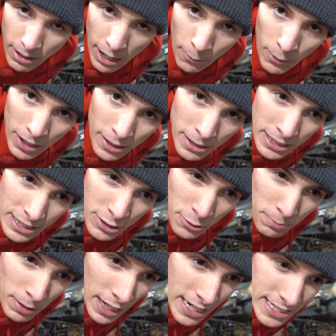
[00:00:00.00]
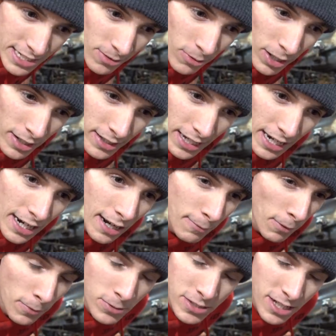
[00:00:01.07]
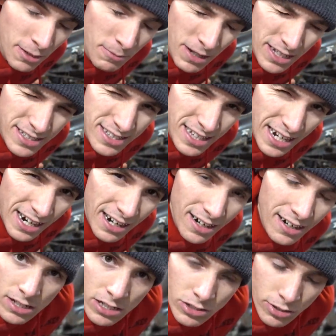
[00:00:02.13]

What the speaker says: I want to either plastic weld that, come up with something else there.